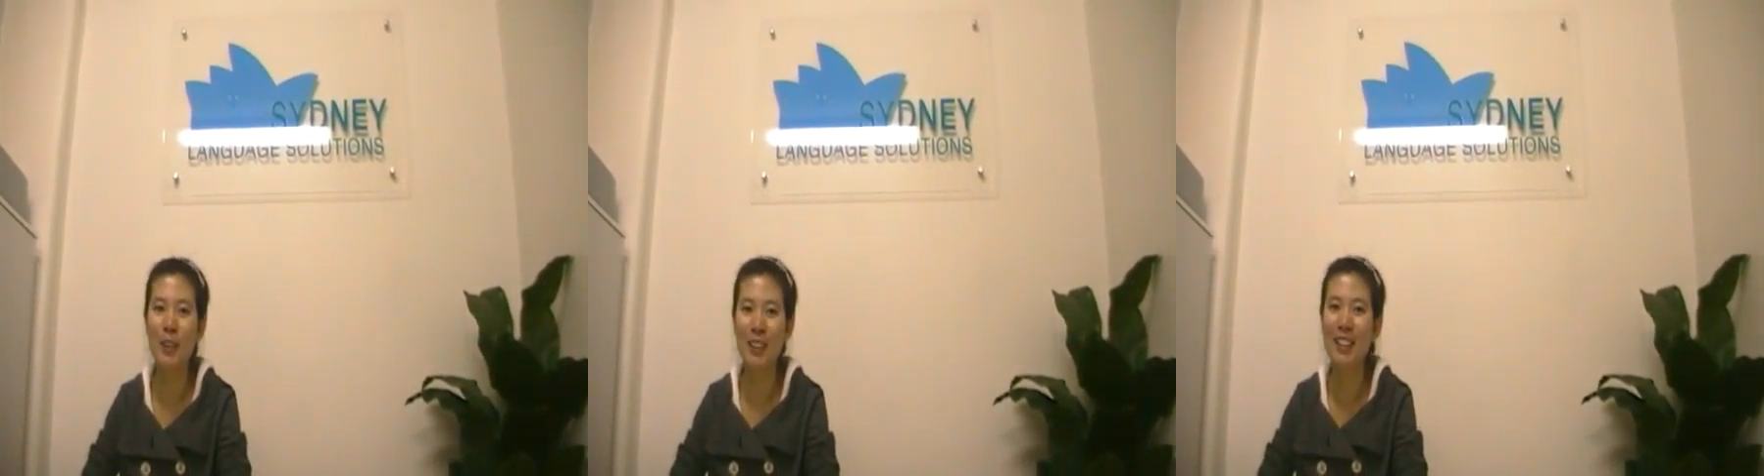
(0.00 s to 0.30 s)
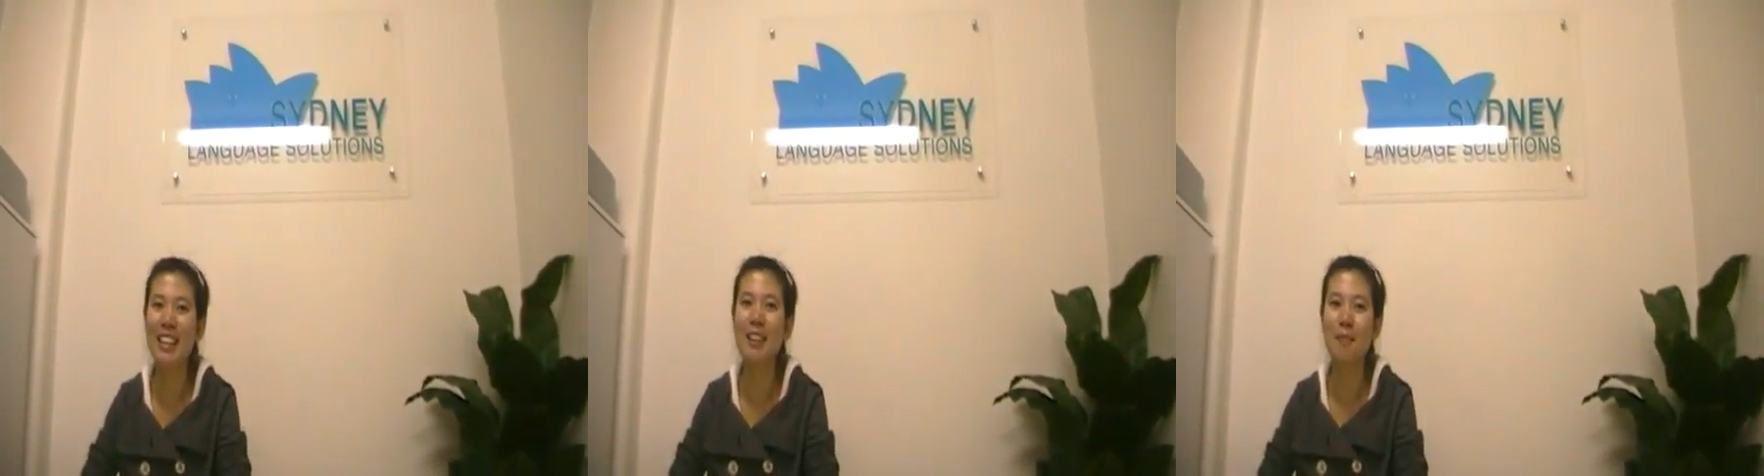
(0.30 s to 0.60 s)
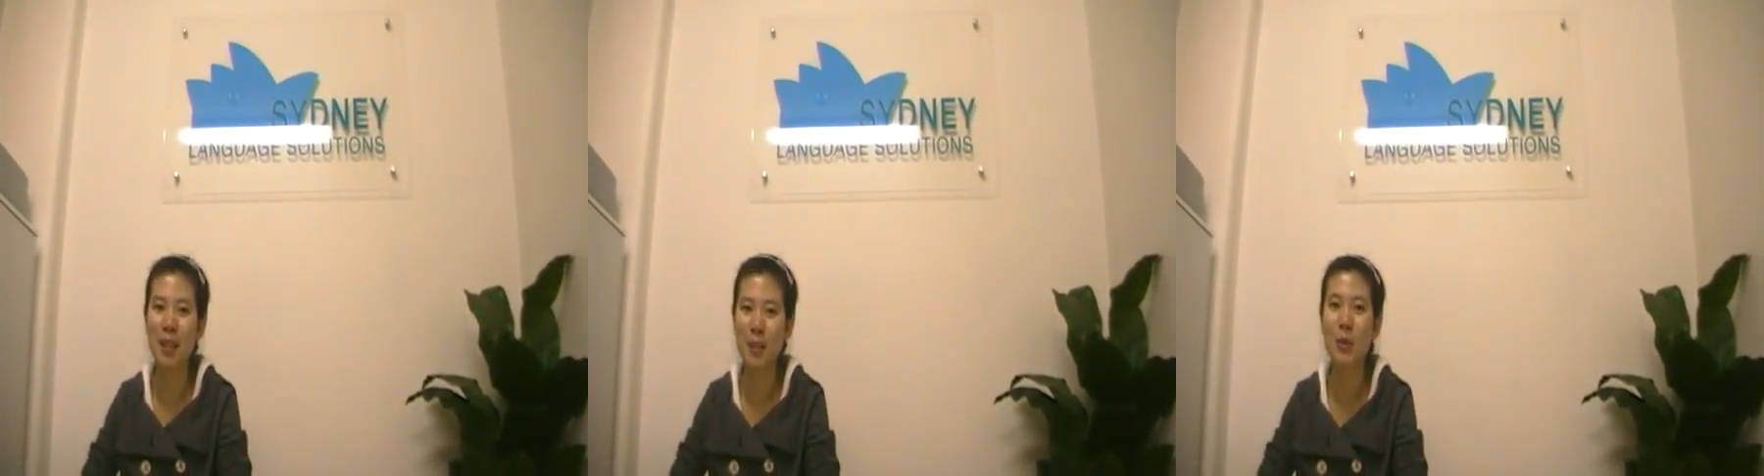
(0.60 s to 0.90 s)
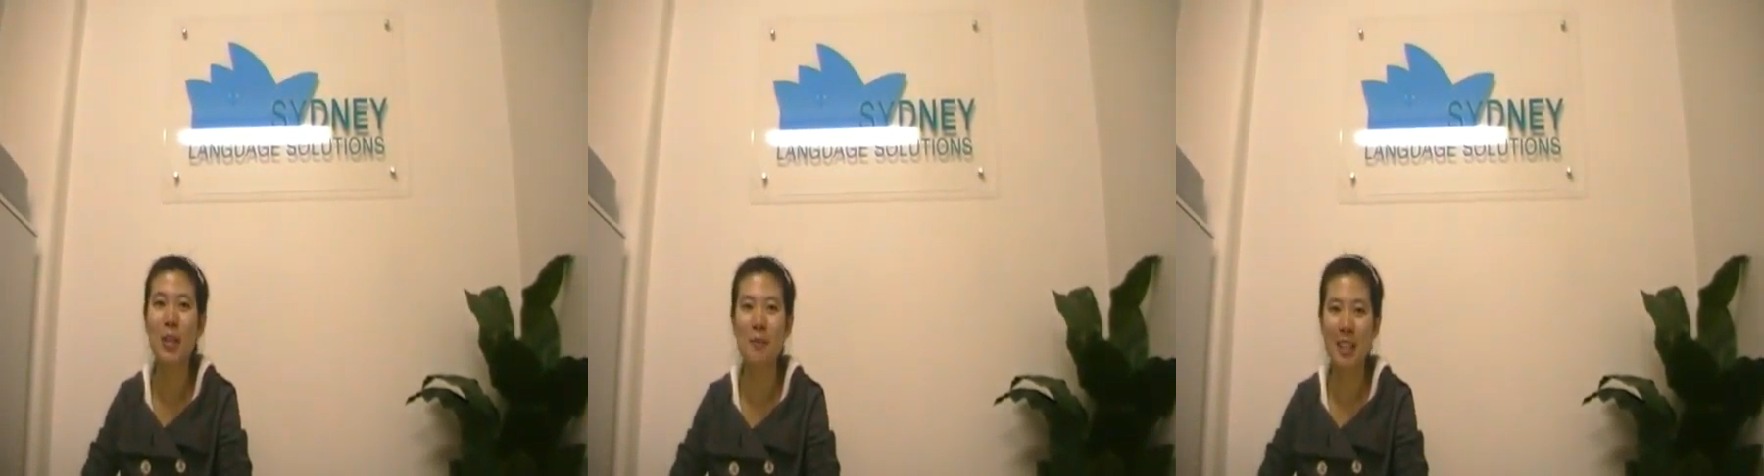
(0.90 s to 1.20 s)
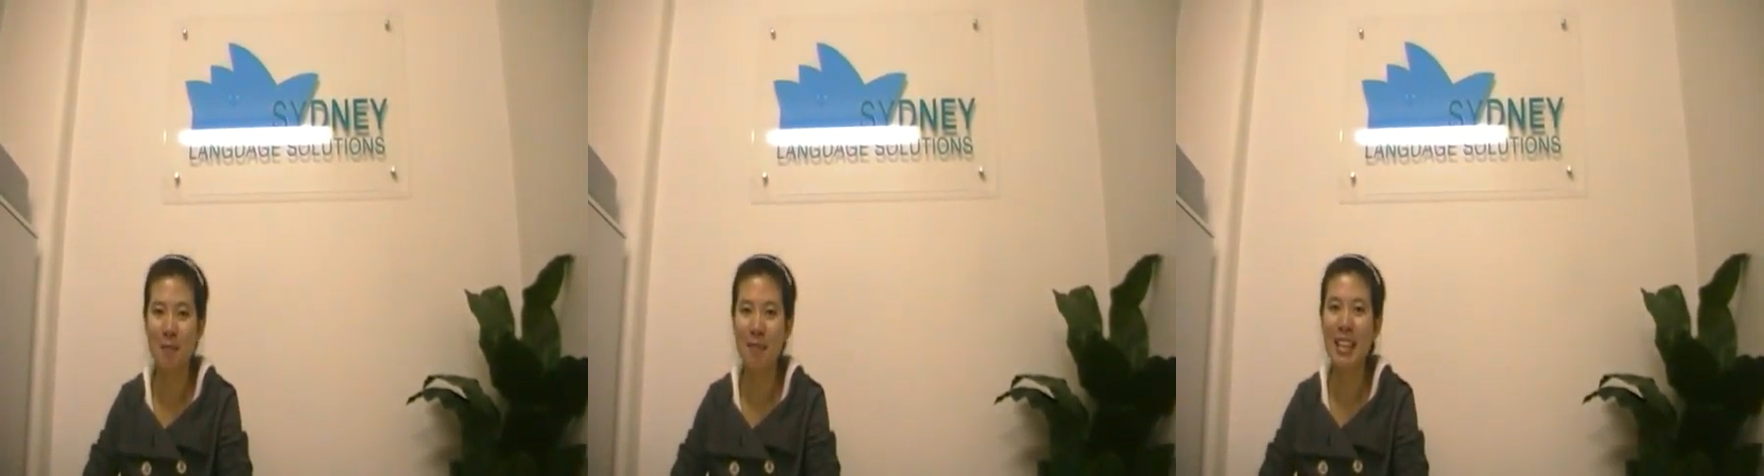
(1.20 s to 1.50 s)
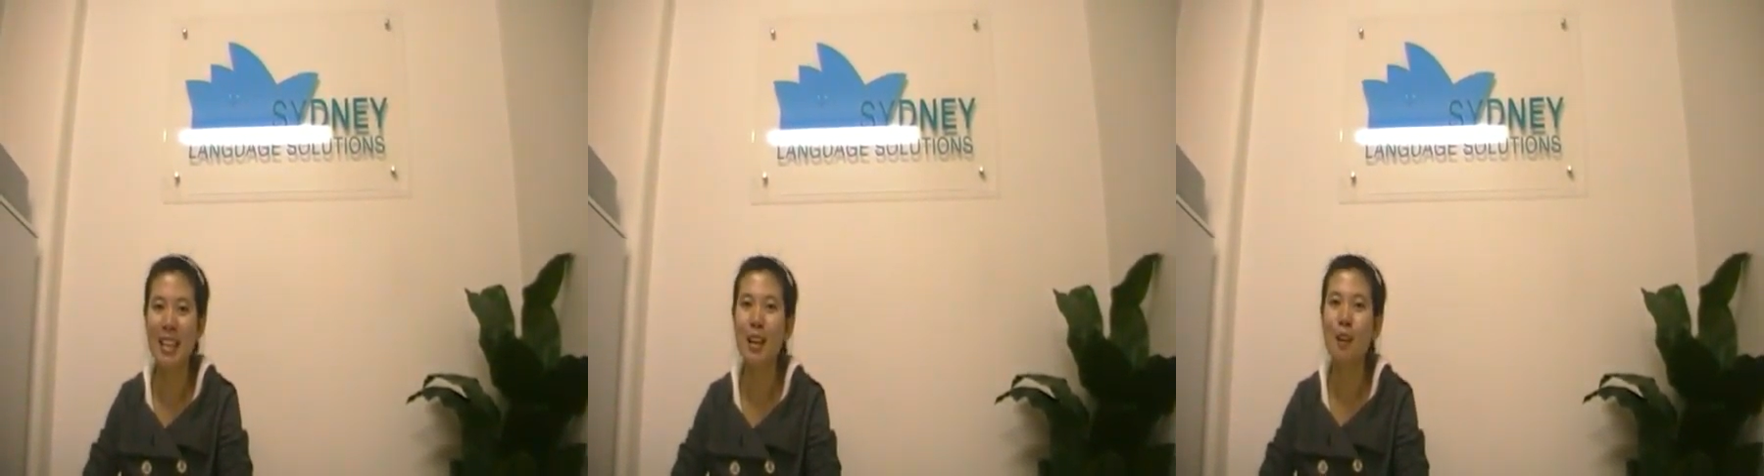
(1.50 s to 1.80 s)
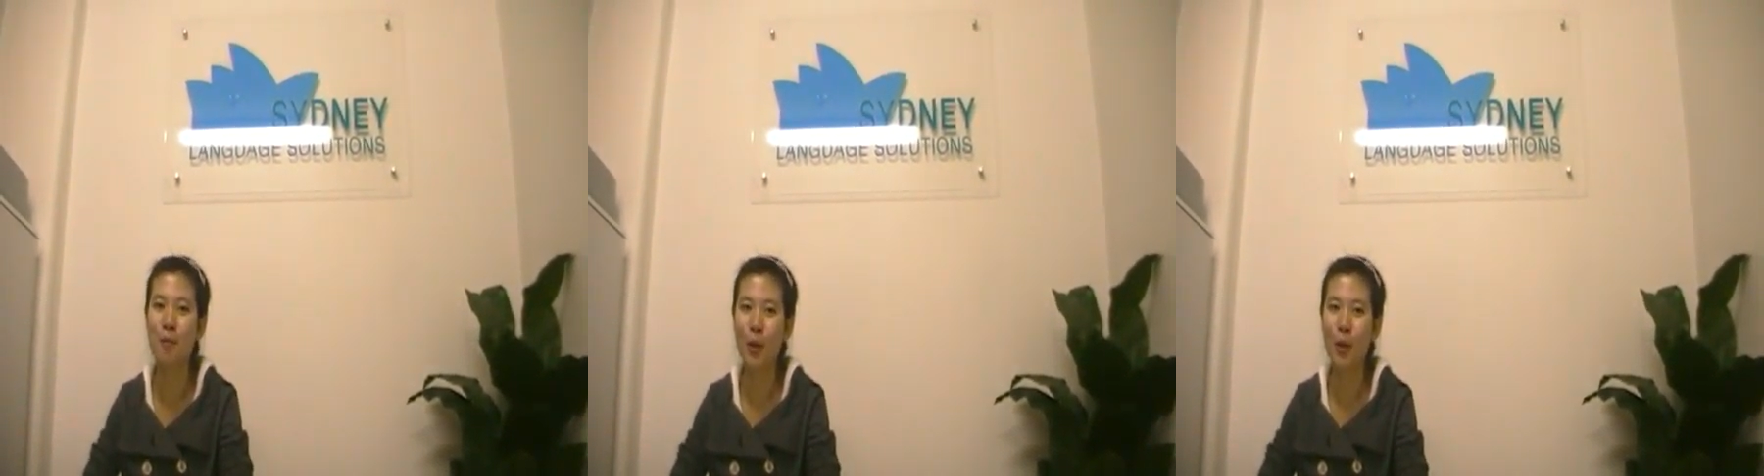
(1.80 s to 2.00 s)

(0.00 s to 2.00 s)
your learning Mandarin with me.